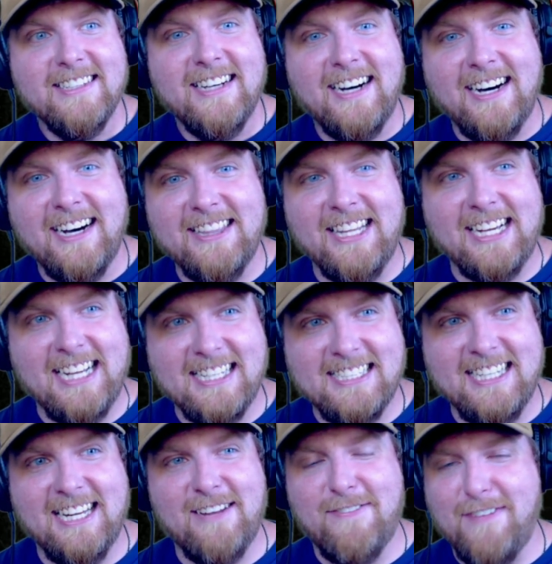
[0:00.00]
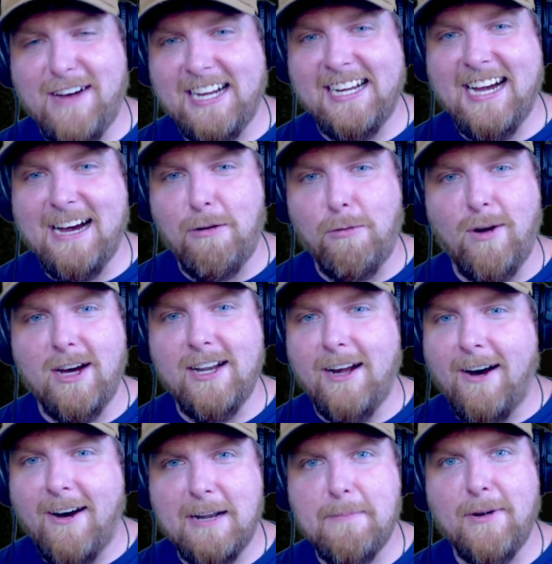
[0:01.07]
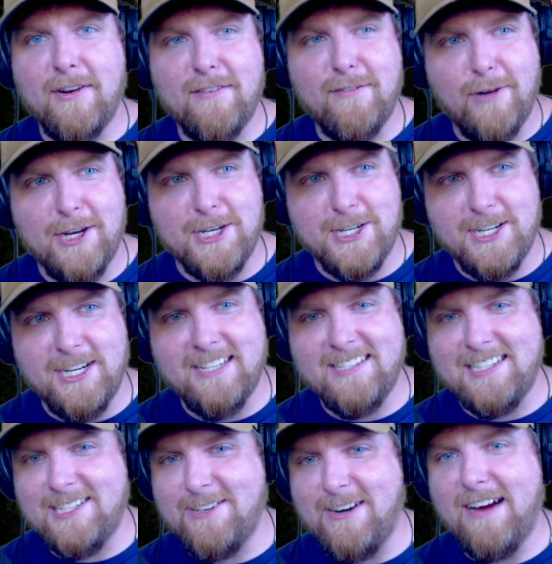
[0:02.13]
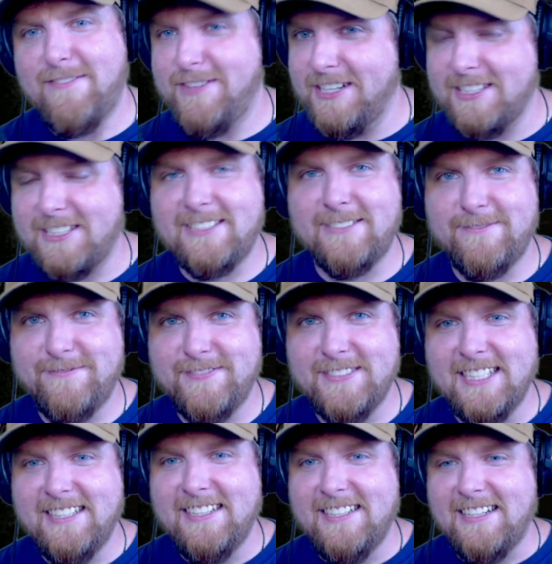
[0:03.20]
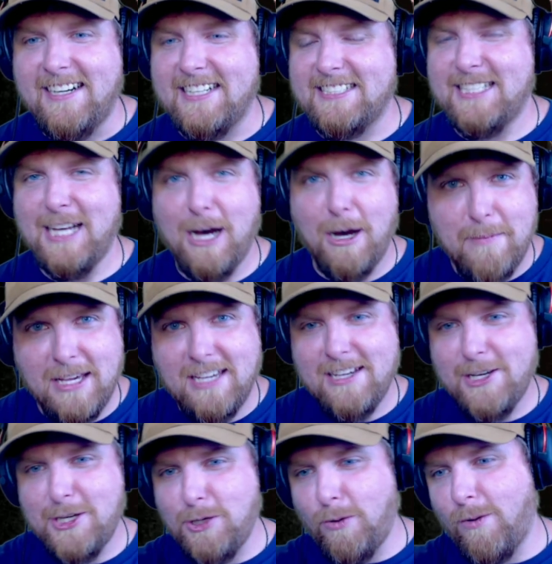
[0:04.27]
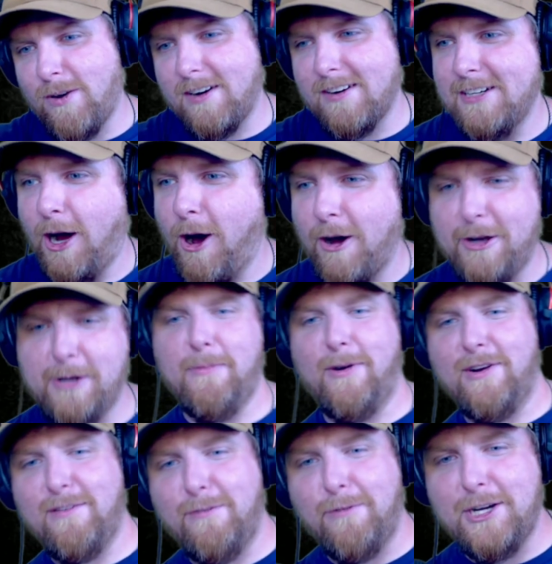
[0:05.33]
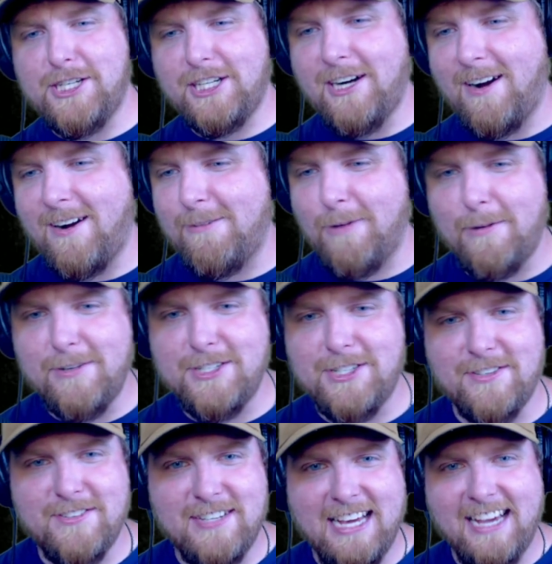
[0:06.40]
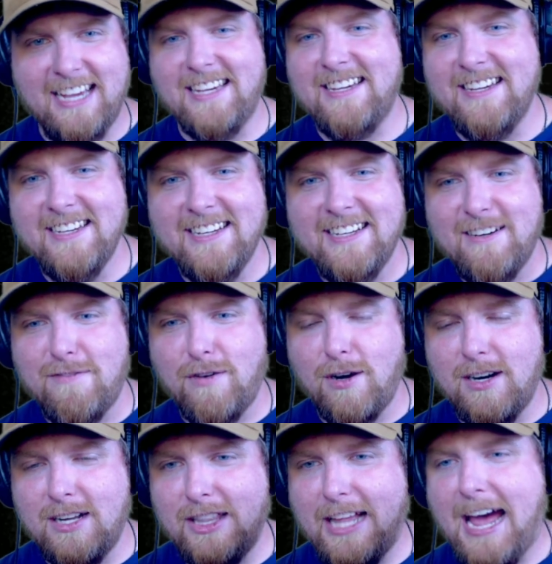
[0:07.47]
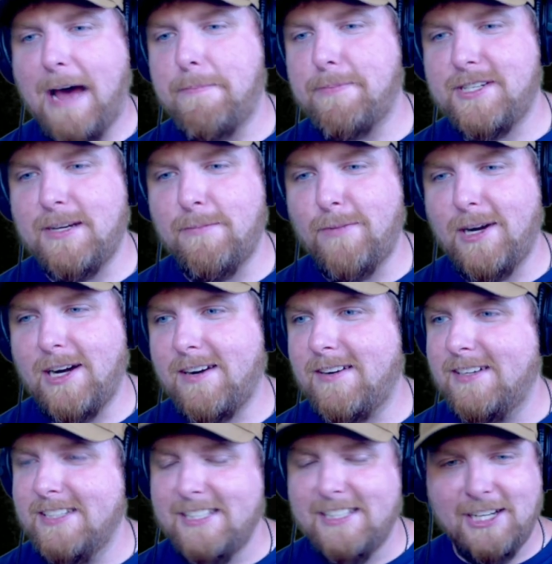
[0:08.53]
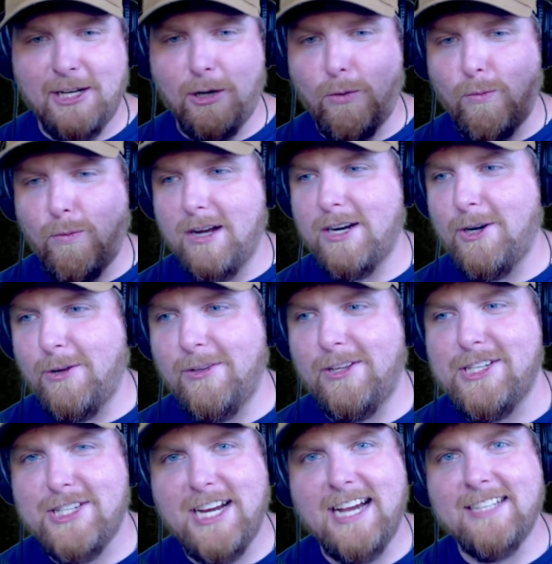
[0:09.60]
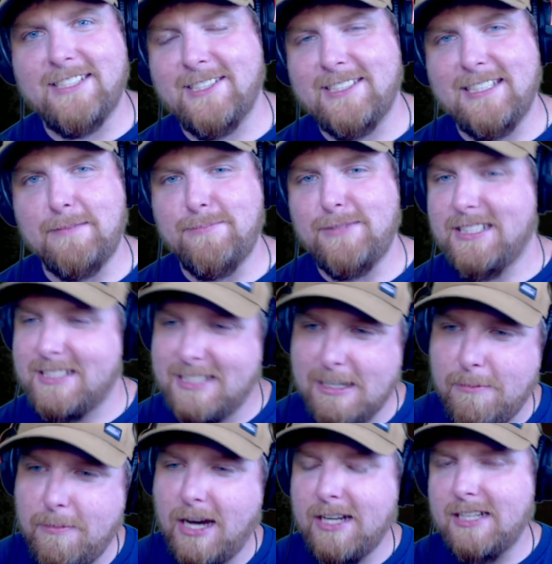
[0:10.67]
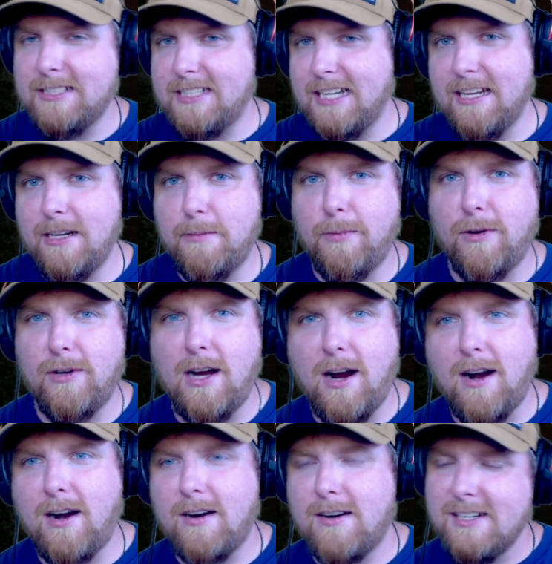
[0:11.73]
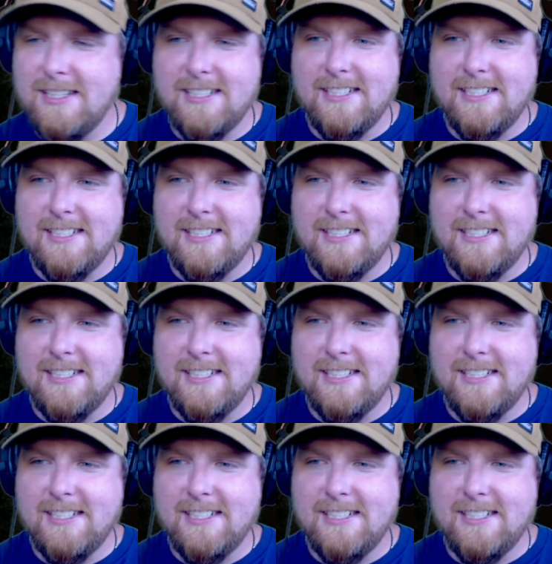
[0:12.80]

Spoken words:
like I said, if I got one automotive wish, it's to drive this. Tell me your automotive wish car. What would you take for a lap somewhere? You know, one and only chance or something, some unattainable car.